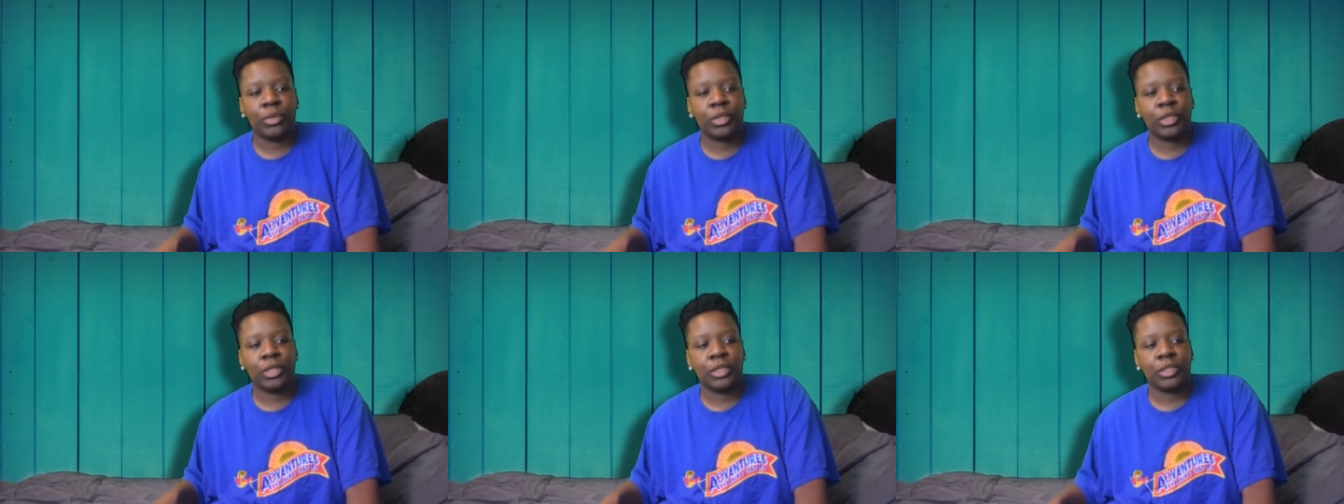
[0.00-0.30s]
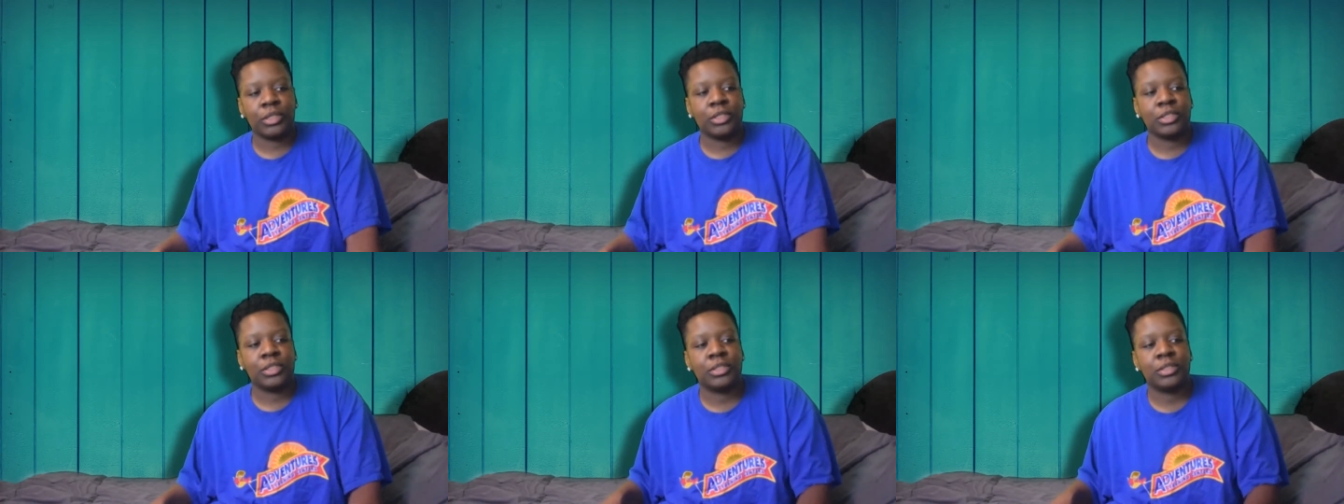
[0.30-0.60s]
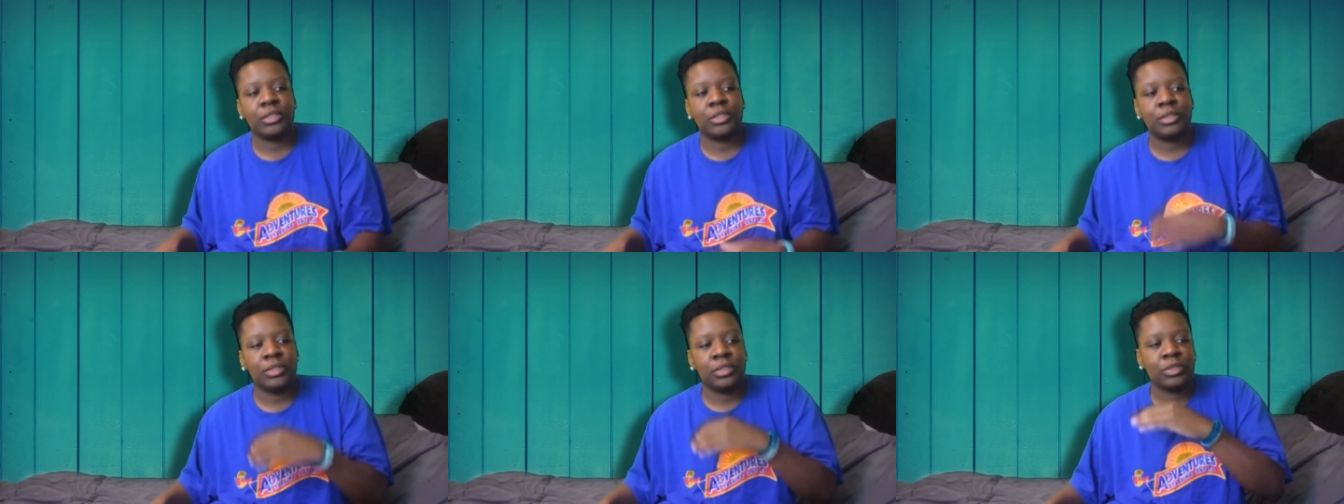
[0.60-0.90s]
But uh, the
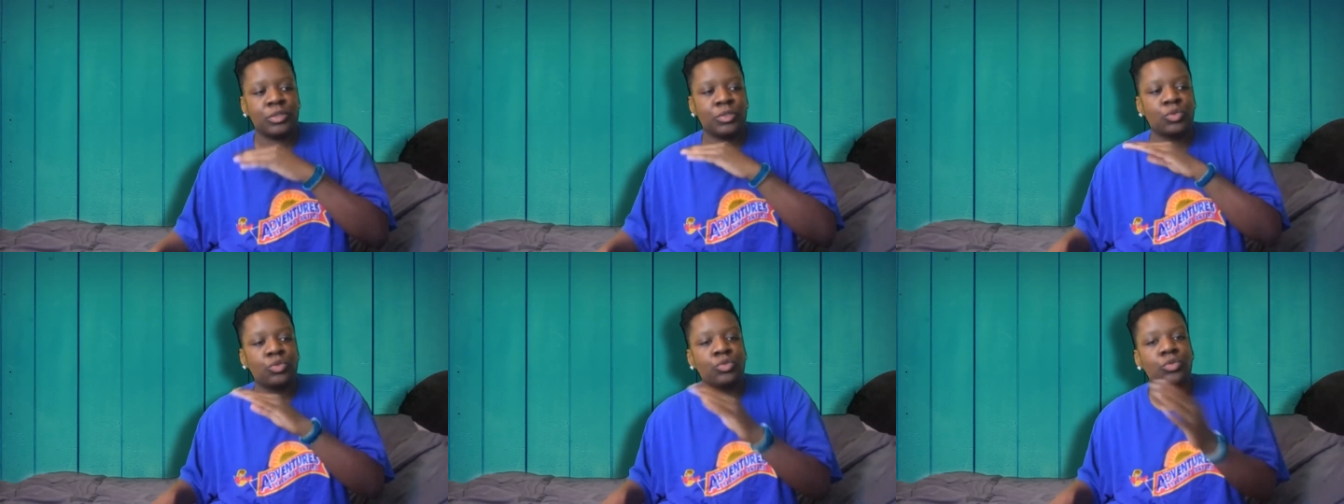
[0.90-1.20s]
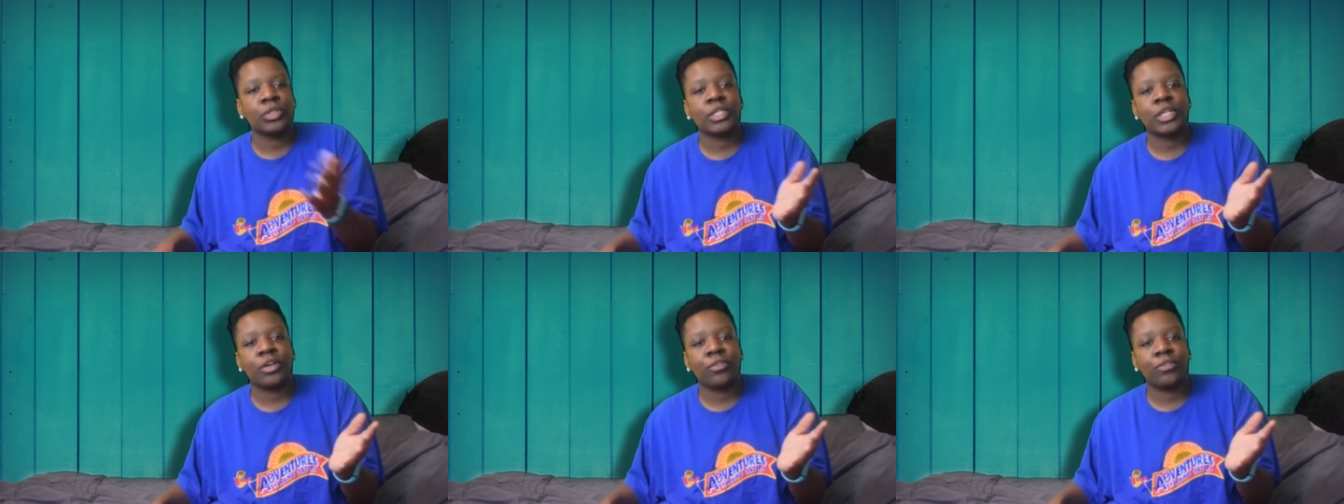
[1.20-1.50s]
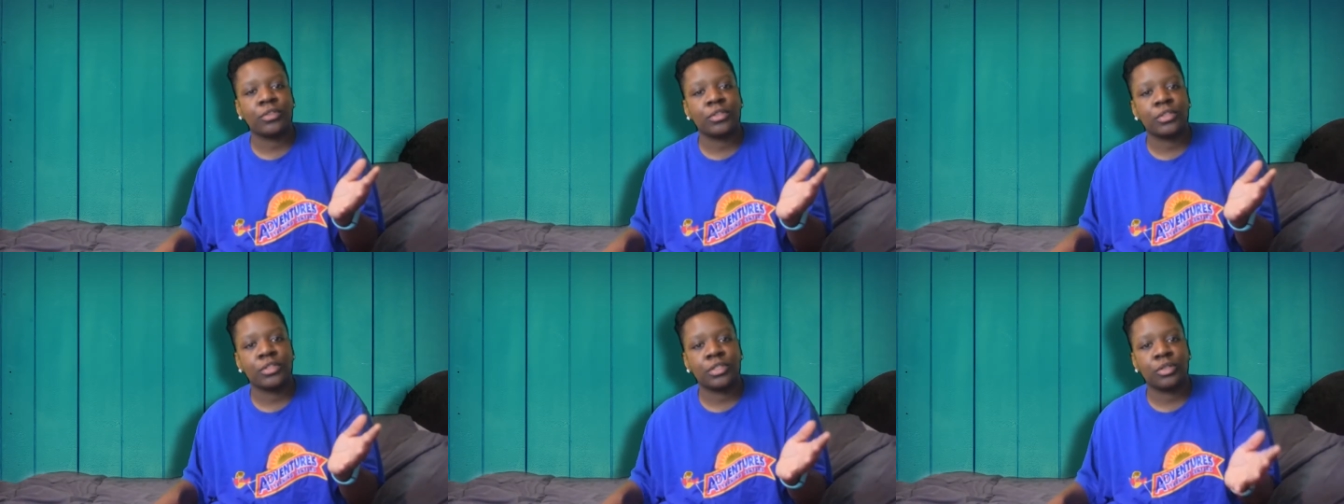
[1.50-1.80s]
school's
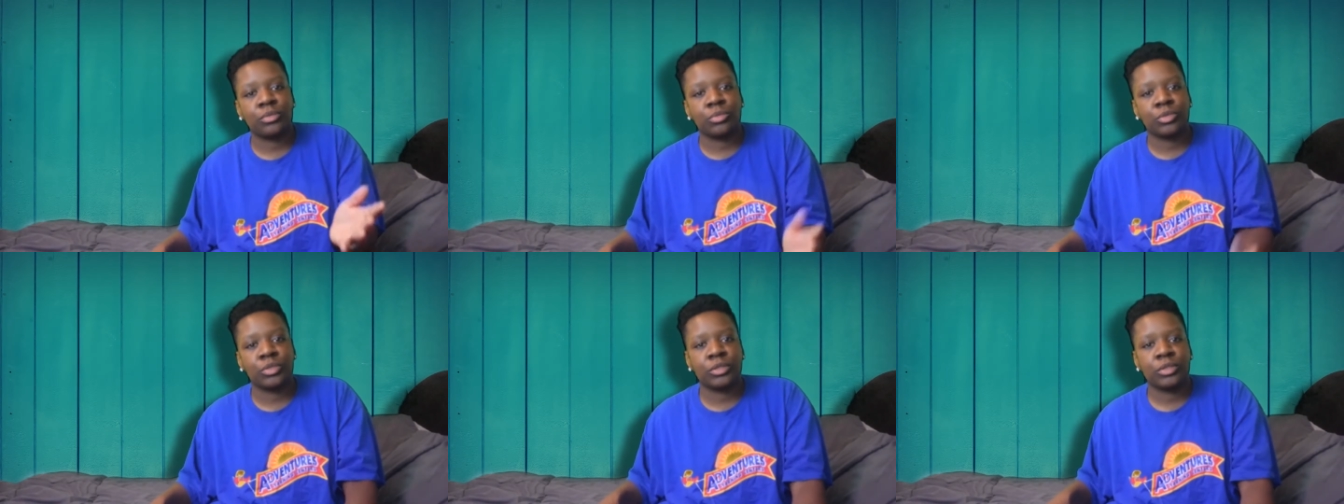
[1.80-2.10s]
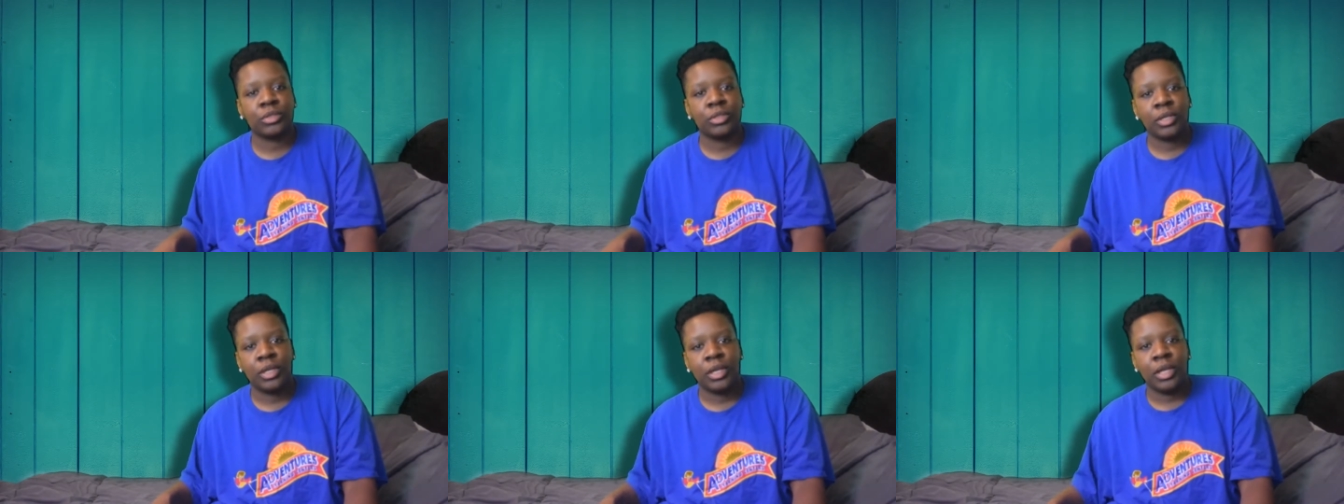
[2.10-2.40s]
out for the summer.